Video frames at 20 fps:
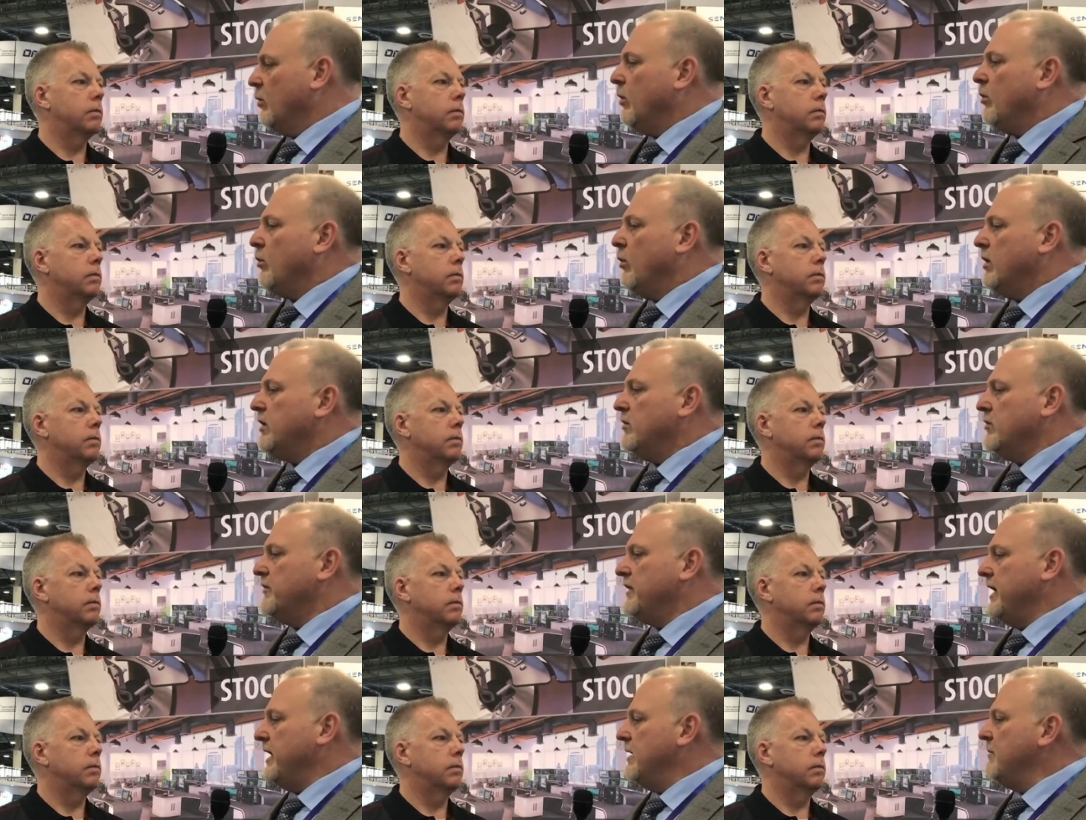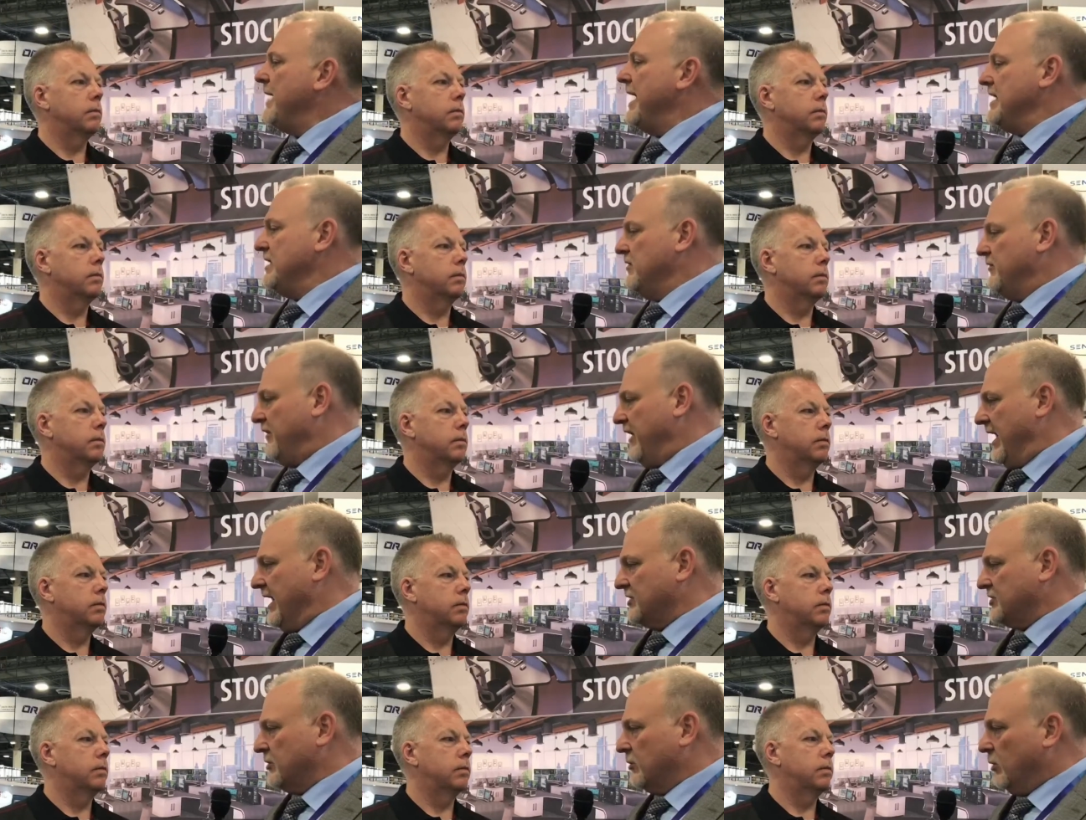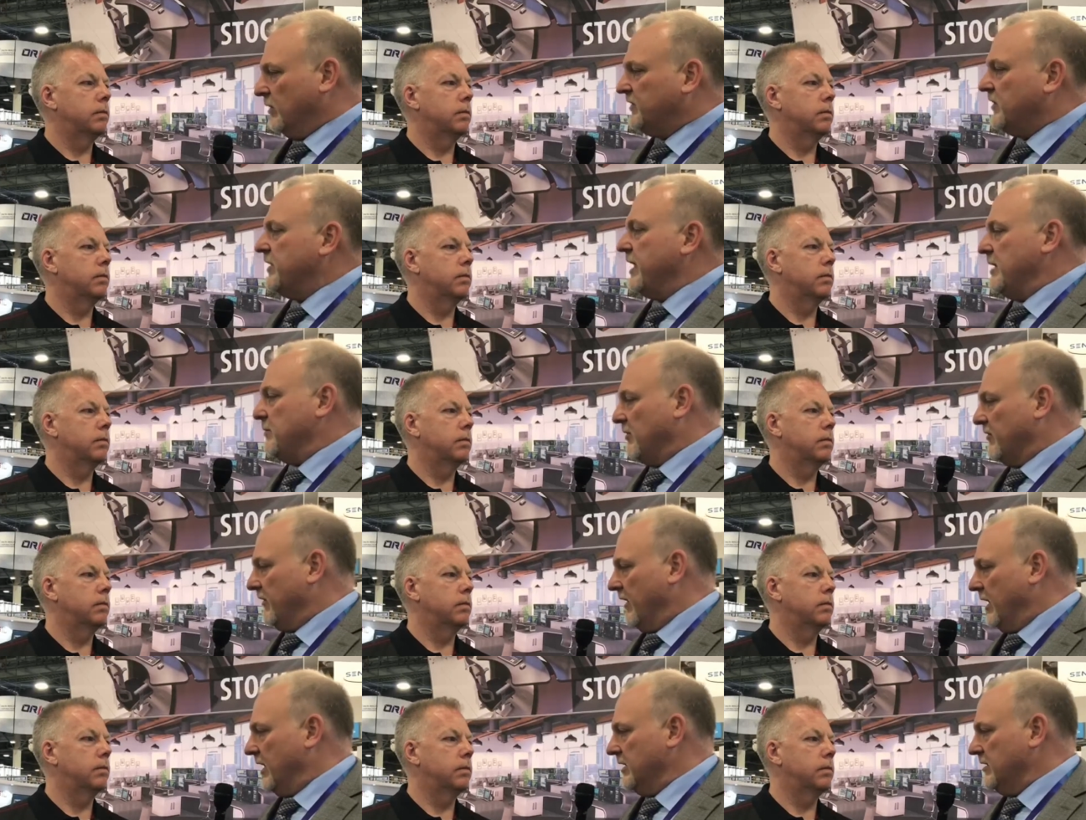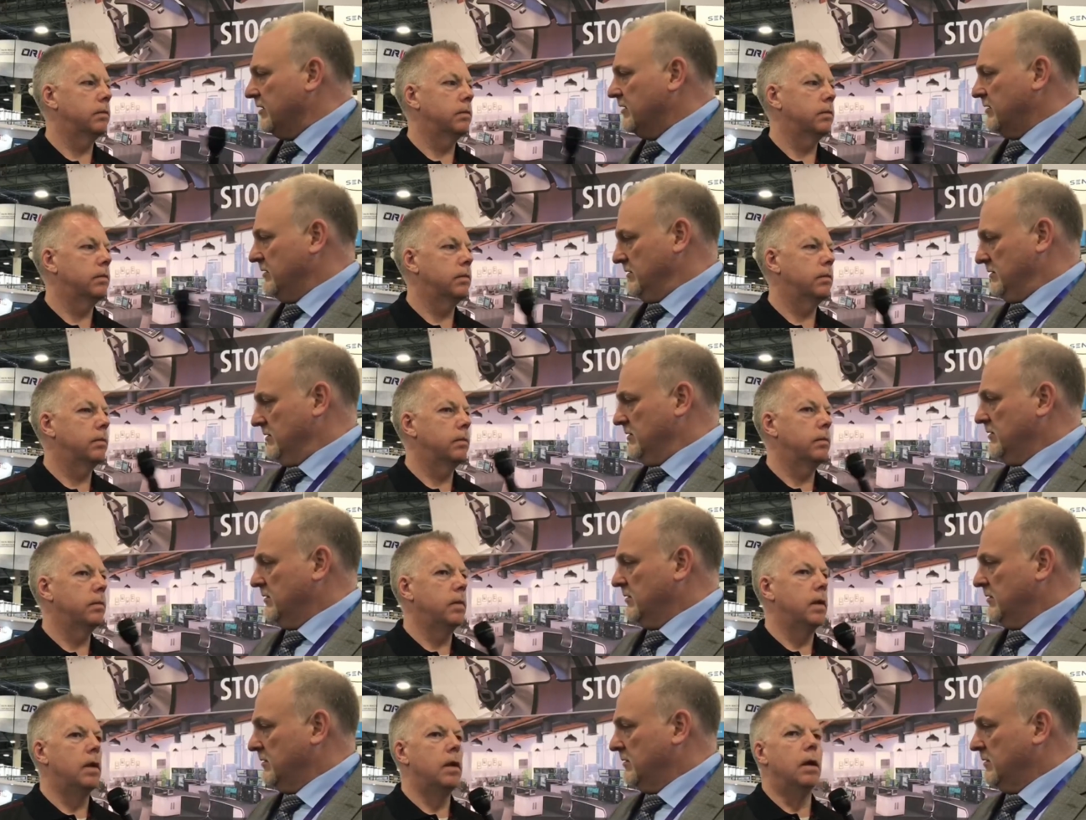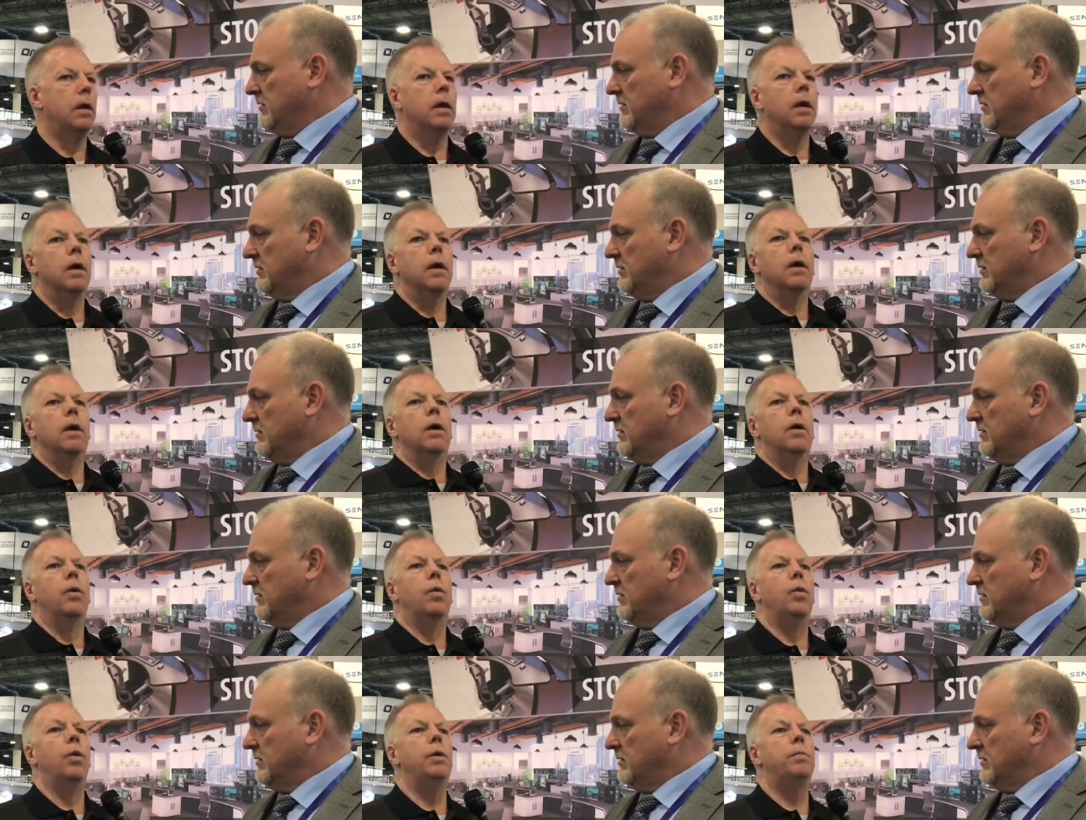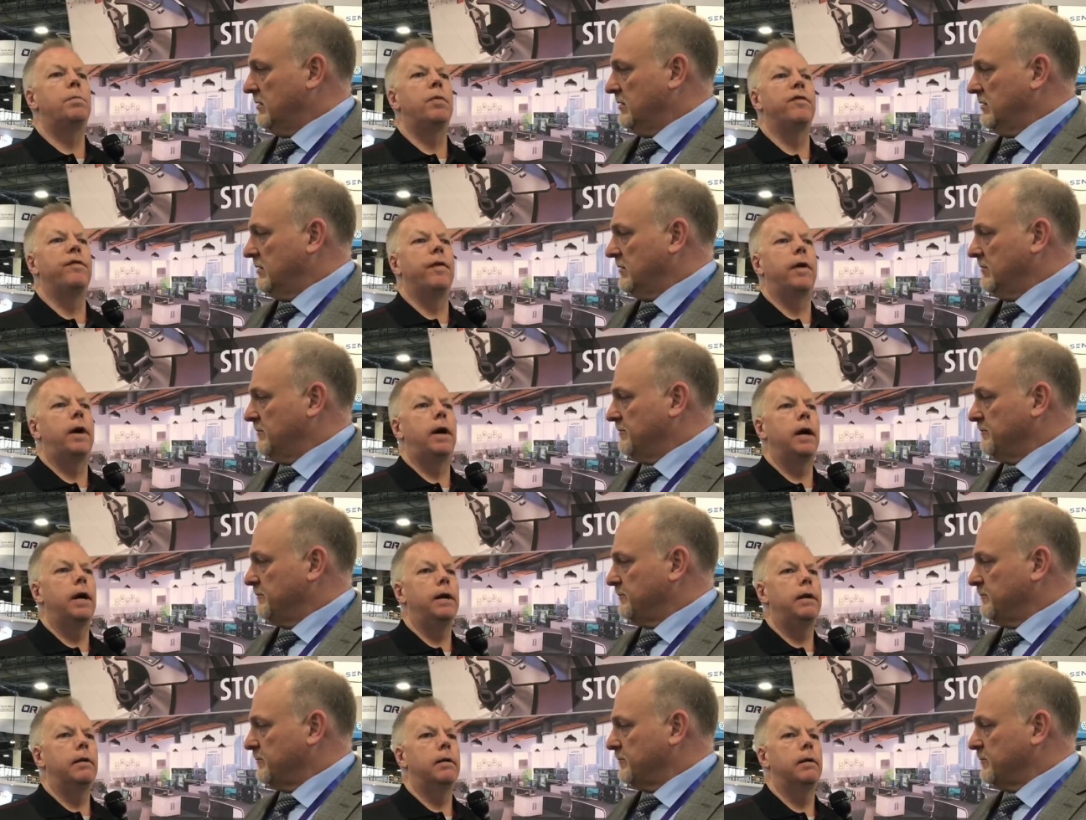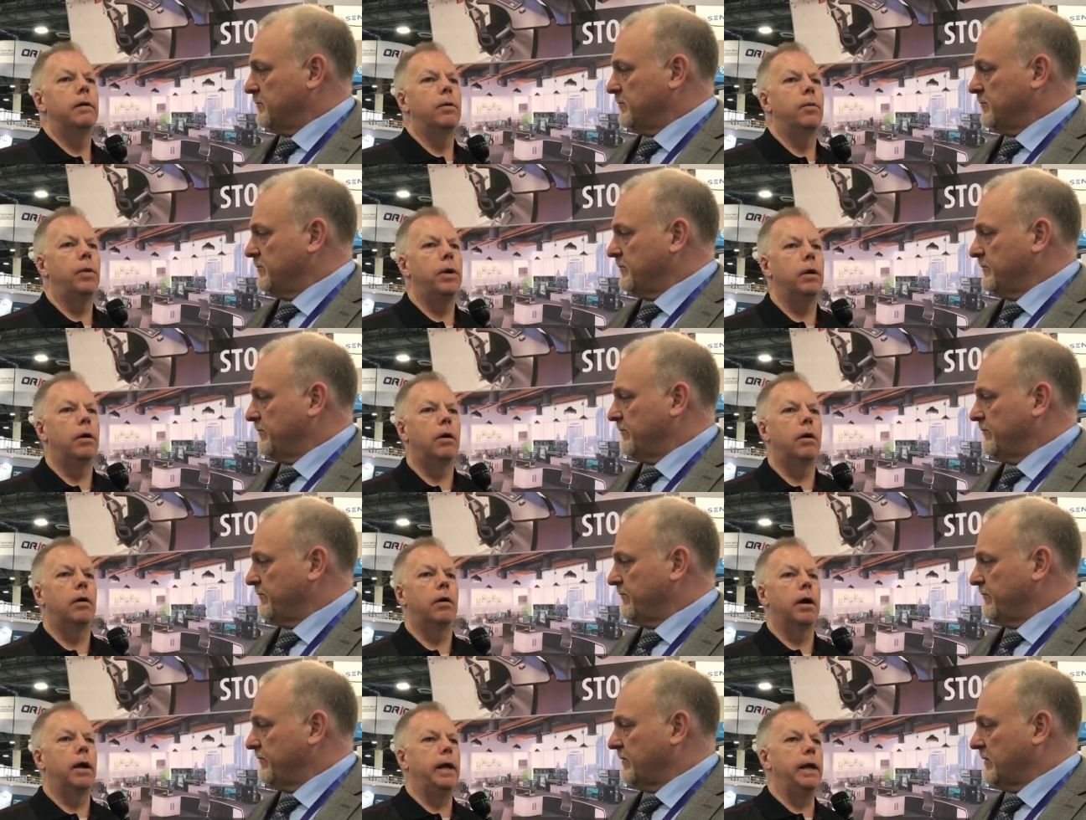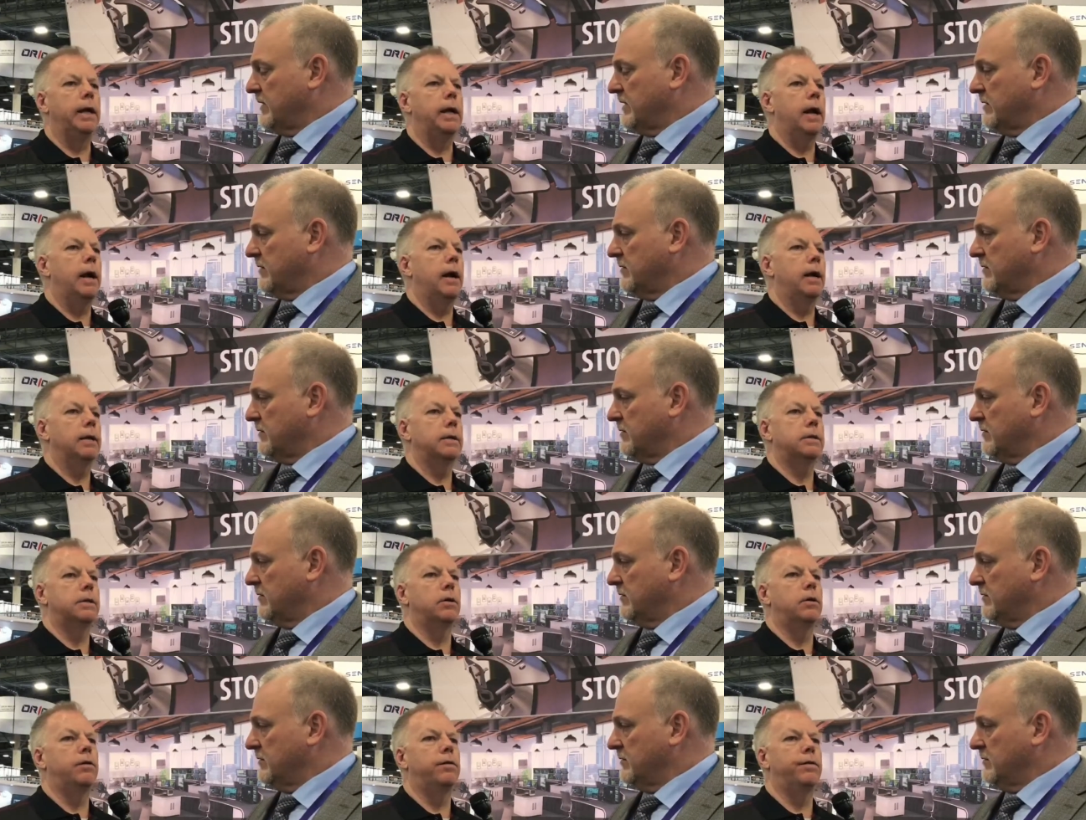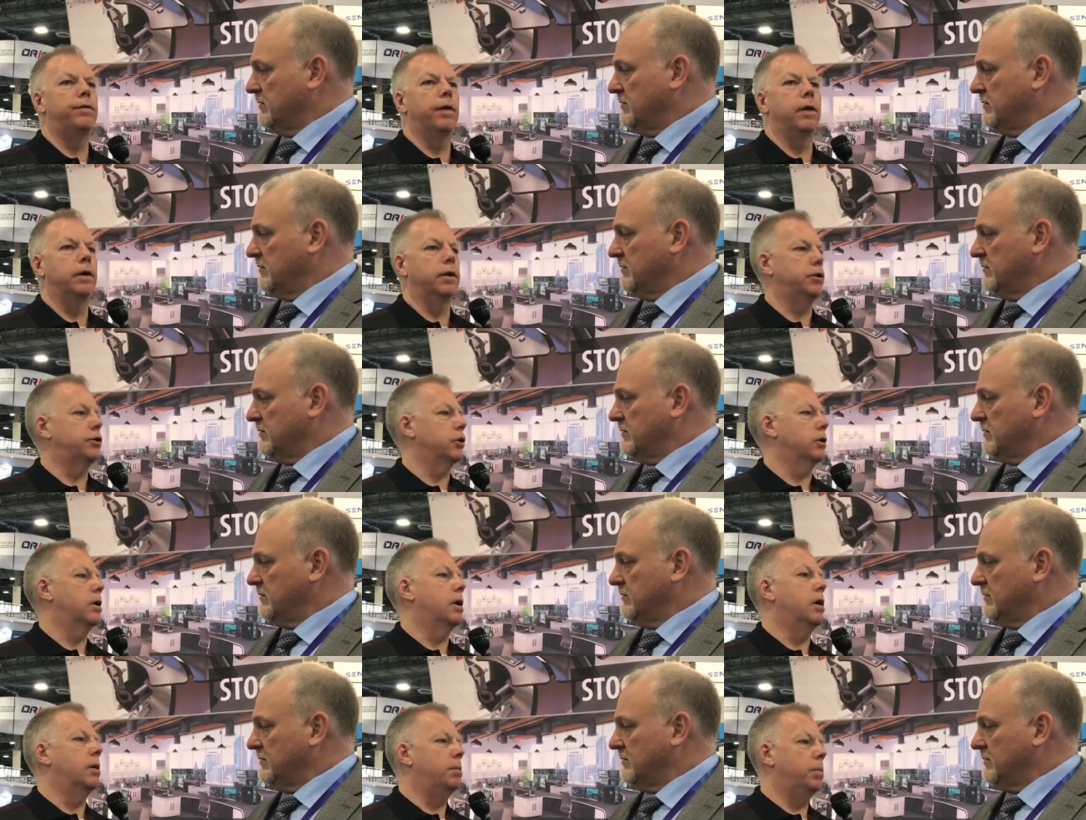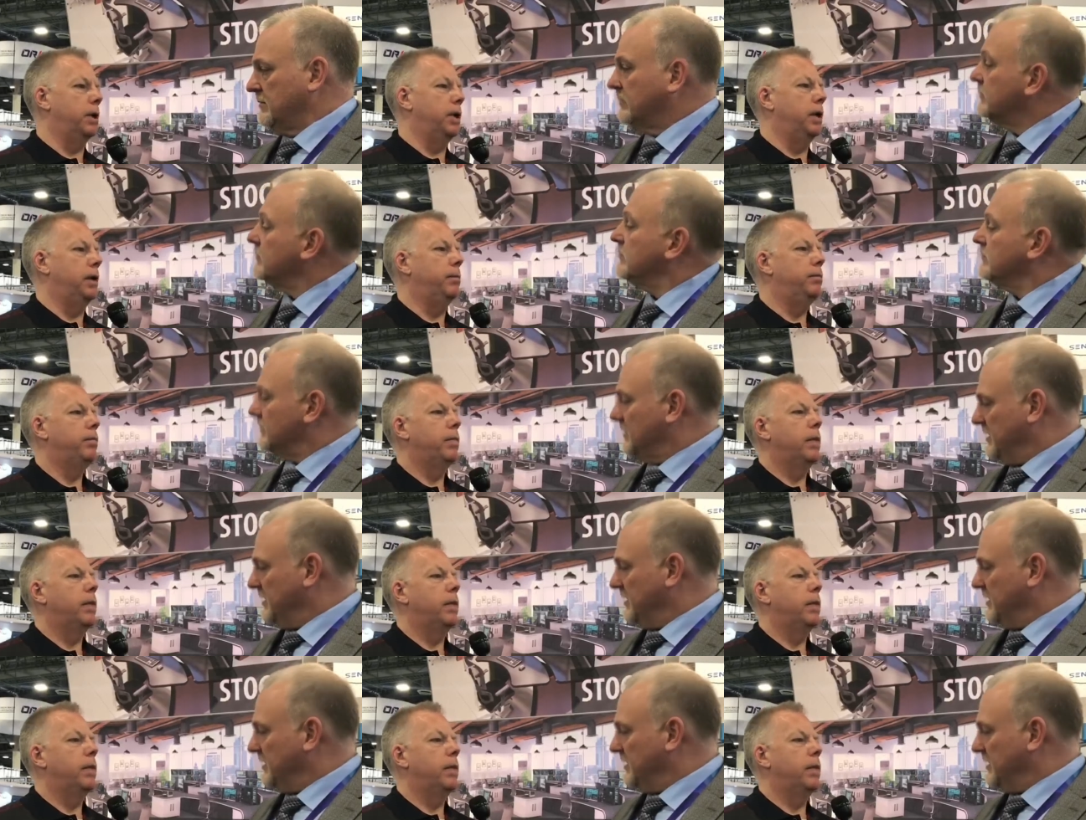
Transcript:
Speaker 1: what are they a manufacturer,
Speaker 2: what do they provide? We provide, we are a console furniture company